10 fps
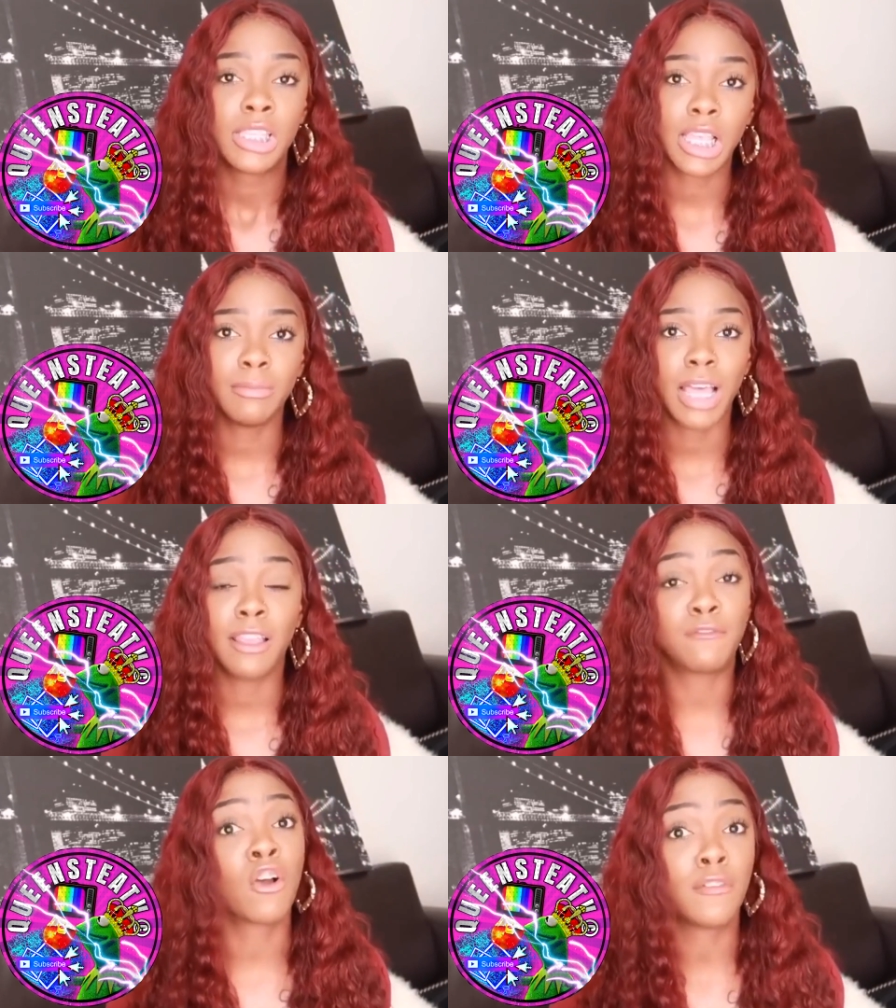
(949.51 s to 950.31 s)
so i'm
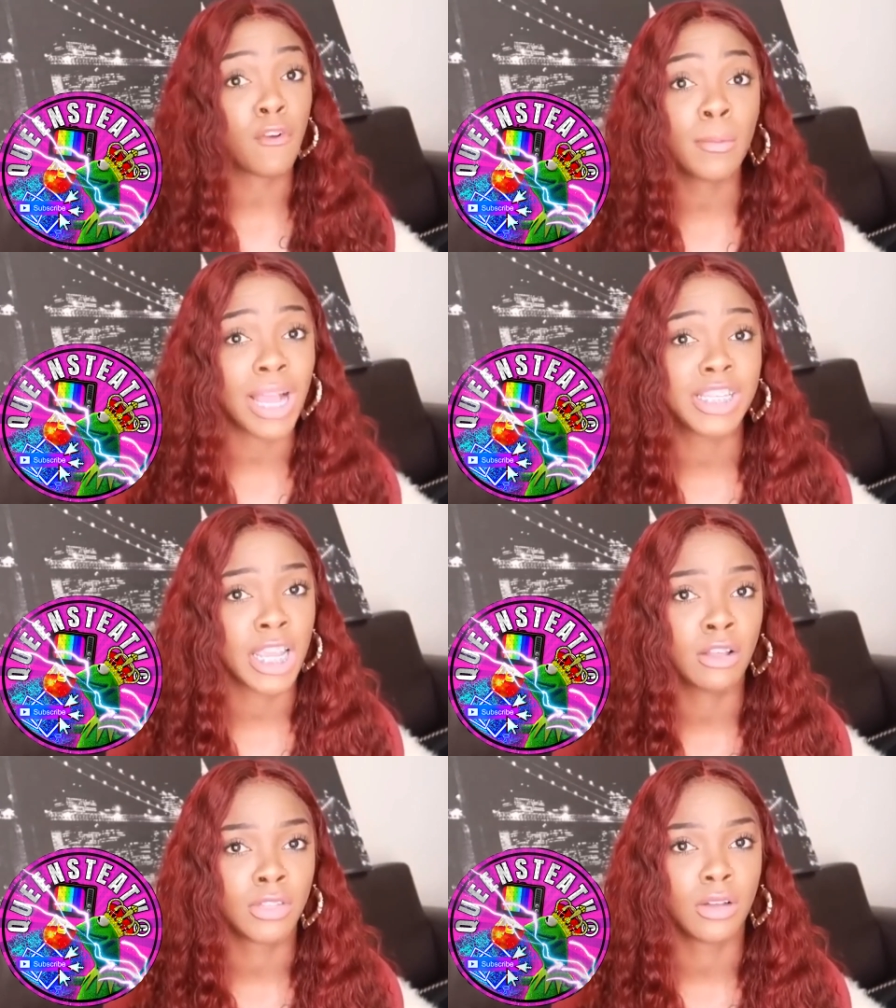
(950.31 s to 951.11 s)
like for for my
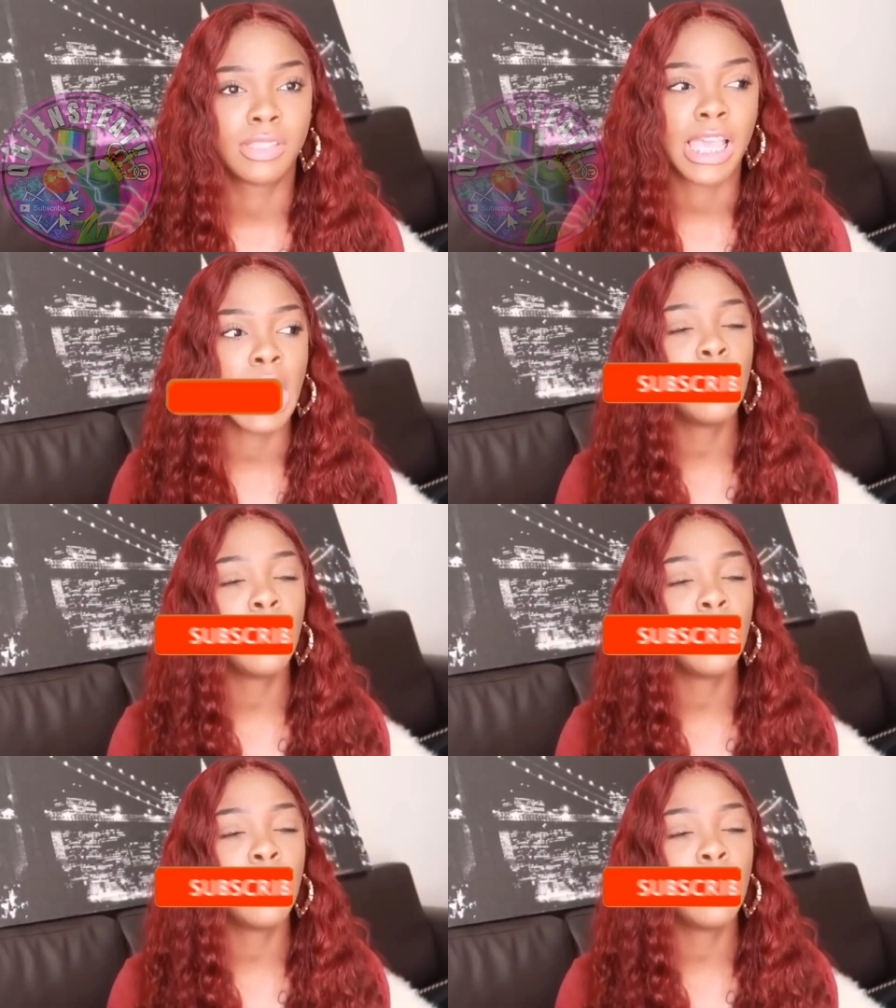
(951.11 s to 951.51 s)
channel though to